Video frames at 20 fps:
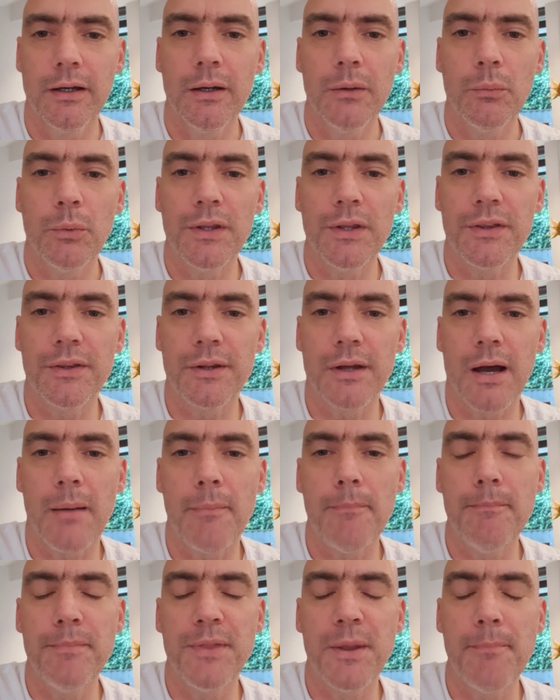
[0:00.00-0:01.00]
with
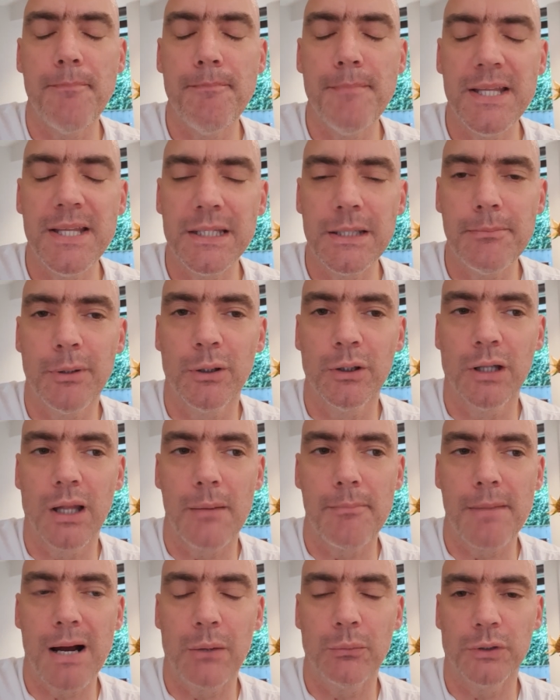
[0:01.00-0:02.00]
the minimal
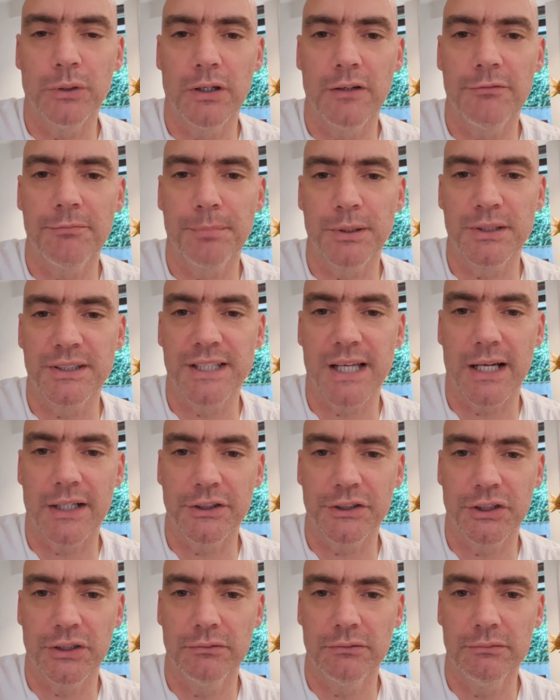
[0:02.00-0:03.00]
amount of
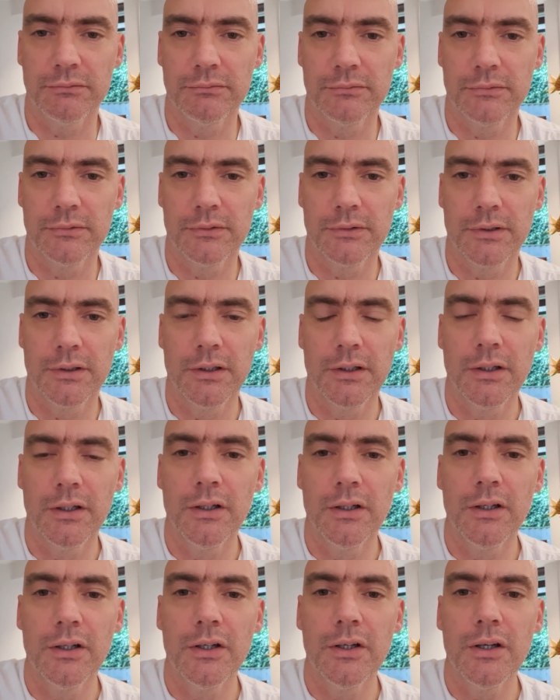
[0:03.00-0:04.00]
protection.
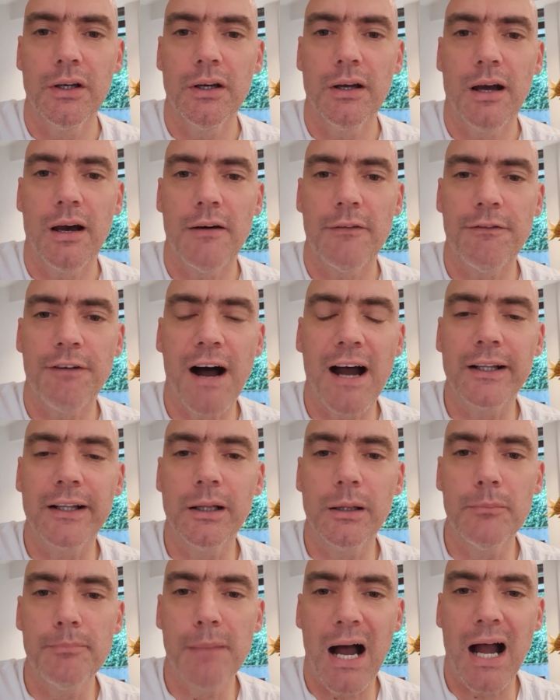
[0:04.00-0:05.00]
A
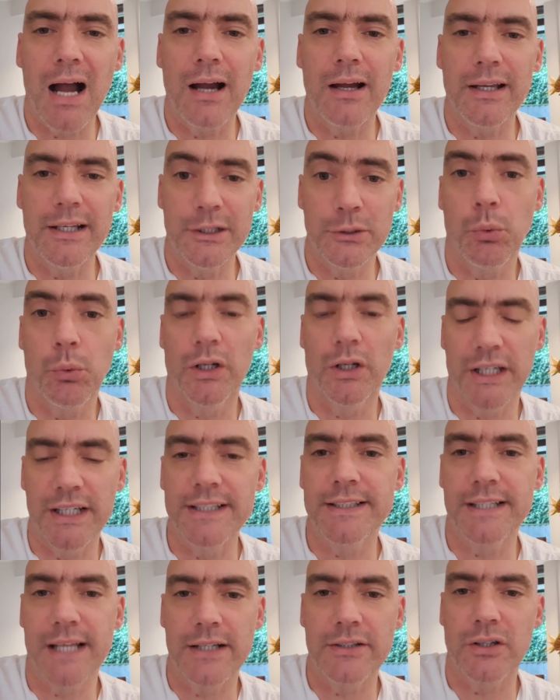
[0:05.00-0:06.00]
vinyl matte is what it
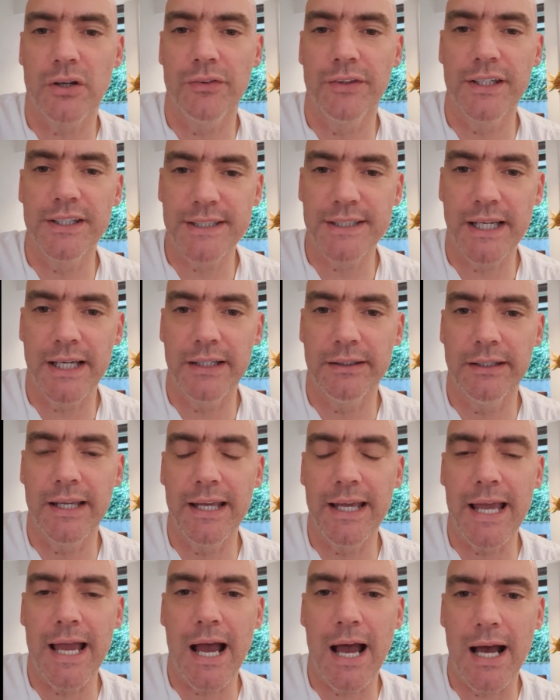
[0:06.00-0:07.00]
says on the tin.
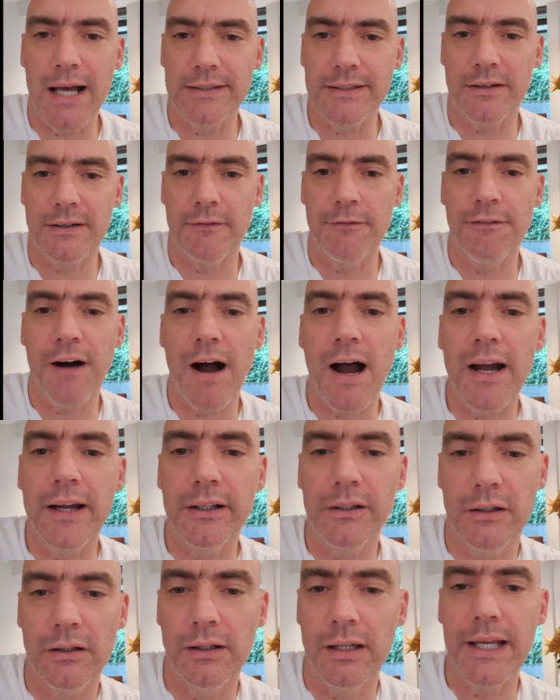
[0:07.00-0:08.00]
It has
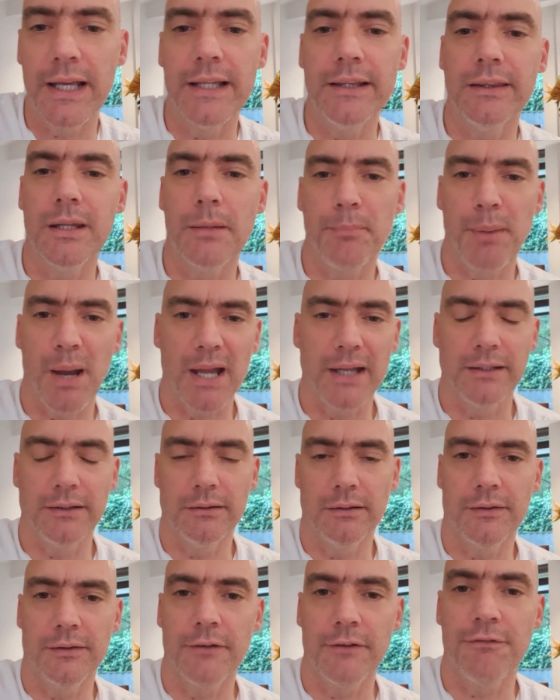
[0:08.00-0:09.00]
vinyl in the
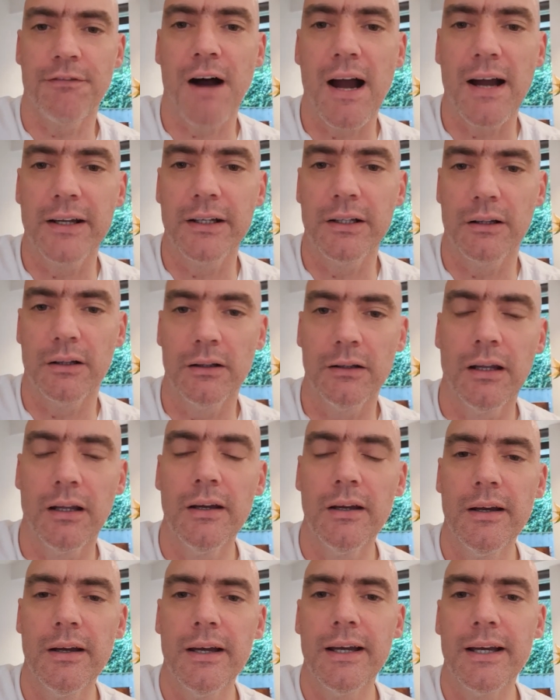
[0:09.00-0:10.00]
paint. The vinyl
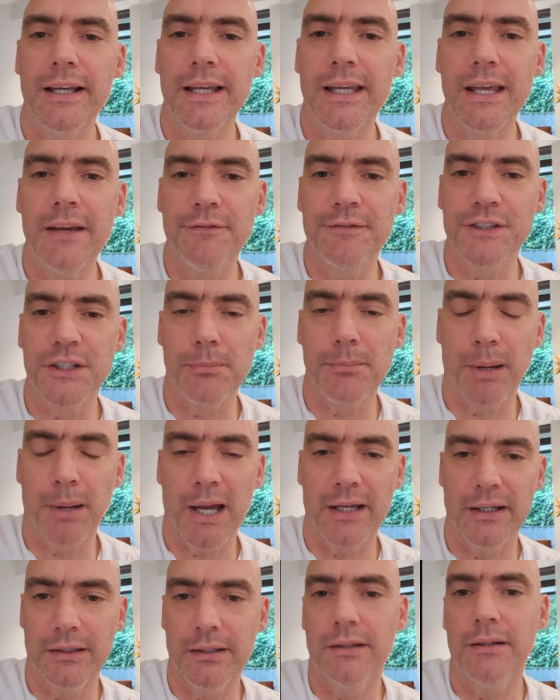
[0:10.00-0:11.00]
gives the
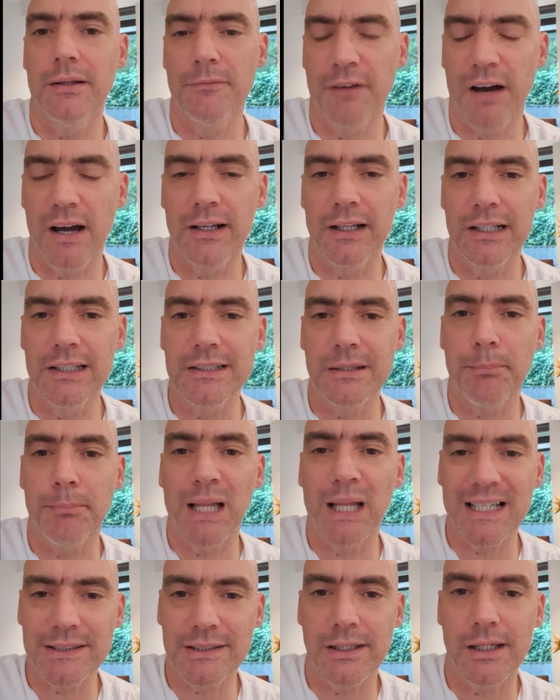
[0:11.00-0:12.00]
paint, vinyl is a
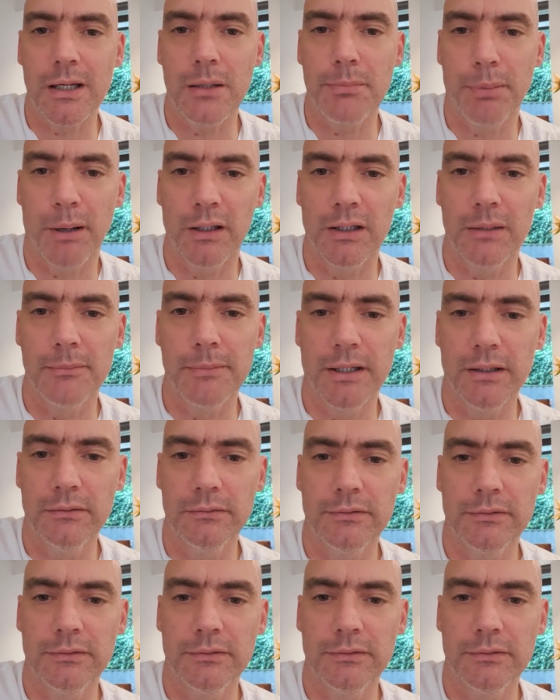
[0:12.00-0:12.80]
plastic polymer,